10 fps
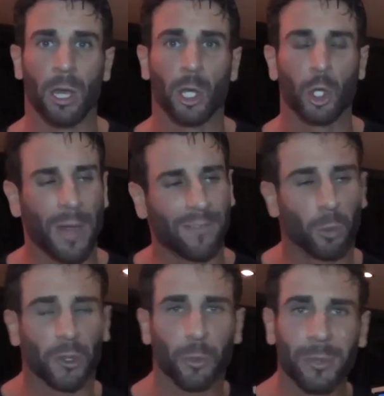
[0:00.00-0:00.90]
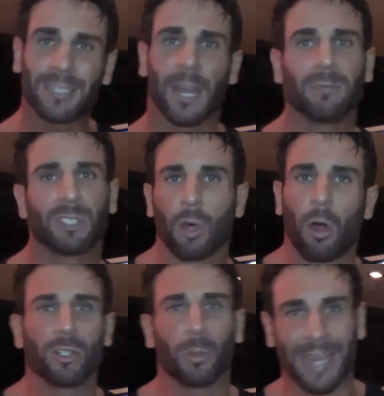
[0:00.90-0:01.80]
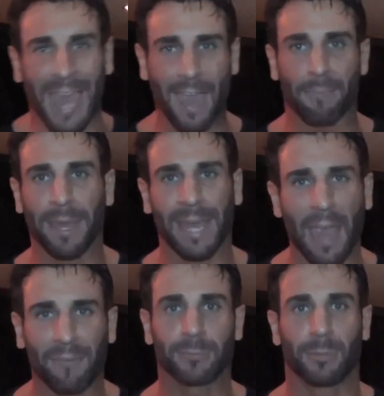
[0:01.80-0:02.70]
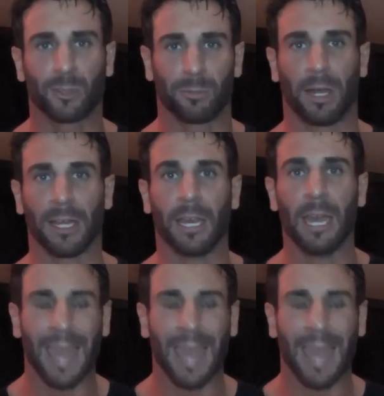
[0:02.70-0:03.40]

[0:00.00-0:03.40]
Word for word: You have to work three times as hard to make half, make half as much money,